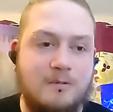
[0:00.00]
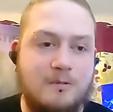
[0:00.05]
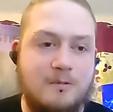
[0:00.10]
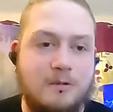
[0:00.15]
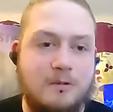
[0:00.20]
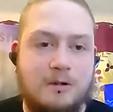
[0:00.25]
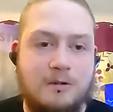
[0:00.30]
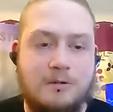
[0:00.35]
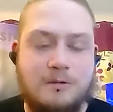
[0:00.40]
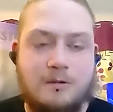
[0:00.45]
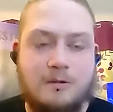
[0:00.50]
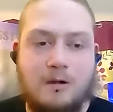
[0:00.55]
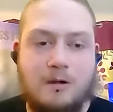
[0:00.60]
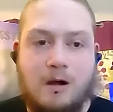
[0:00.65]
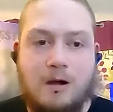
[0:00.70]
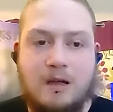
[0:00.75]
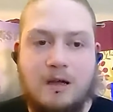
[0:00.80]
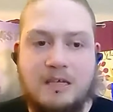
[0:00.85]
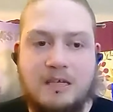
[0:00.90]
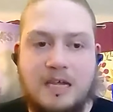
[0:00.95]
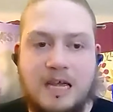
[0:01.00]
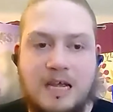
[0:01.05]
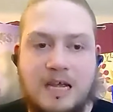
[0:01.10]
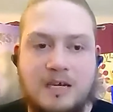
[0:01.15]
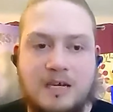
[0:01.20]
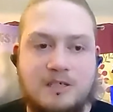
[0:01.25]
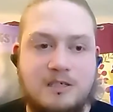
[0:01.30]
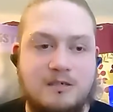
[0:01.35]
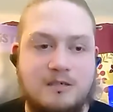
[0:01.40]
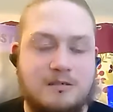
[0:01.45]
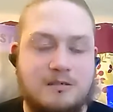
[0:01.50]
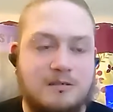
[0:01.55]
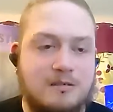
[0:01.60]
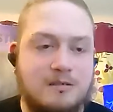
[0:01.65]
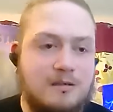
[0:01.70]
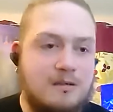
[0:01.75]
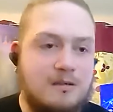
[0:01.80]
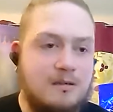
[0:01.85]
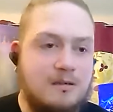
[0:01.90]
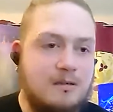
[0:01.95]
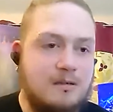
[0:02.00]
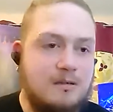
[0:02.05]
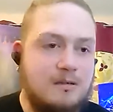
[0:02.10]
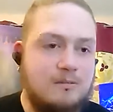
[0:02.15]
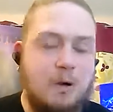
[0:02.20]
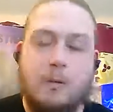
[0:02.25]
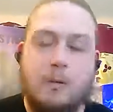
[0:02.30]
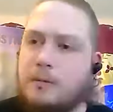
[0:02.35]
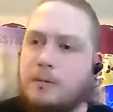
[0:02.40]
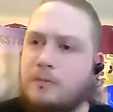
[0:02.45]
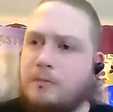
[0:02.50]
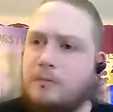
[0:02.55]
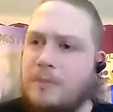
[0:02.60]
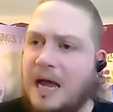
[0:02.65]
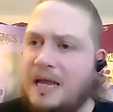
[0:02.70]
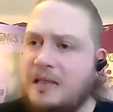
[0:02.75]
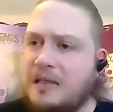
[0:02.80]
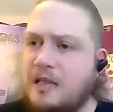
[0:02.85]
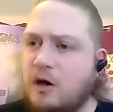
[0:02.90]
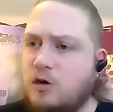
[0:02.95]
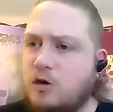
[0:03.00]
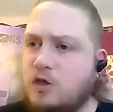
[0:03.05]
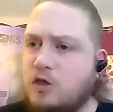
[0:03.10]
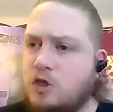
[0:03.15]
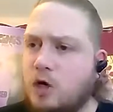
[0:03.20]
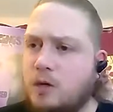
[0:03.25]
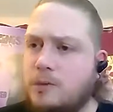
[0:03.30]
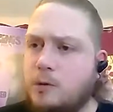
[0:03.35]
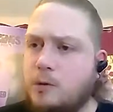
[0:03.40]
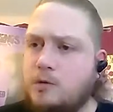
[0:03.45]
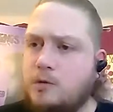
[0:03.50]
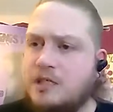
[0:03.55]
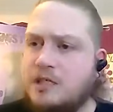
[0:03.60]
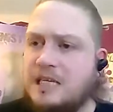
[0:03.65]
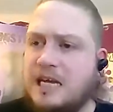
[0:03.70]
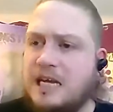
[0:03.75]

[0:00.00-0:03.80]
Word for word: we got engaged or we met in the october was